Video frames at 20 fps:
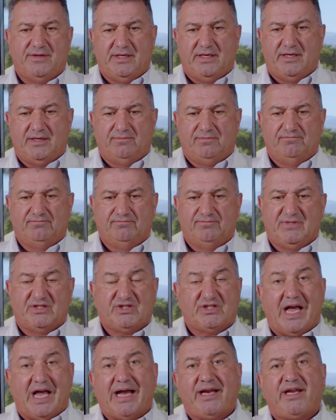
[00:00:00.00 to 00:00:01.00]
the
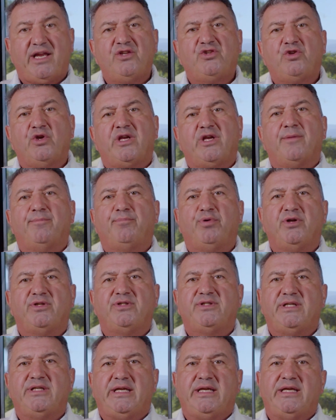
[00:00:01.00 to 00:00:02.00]
socket so you can
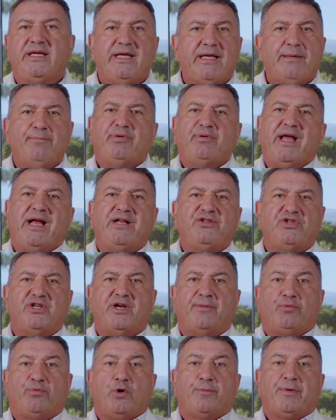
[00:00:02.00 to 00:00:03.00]
put the implants
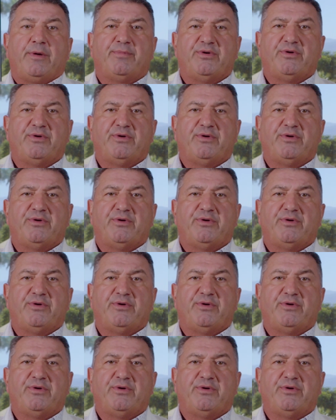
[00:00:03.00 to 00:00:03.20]
in appropriate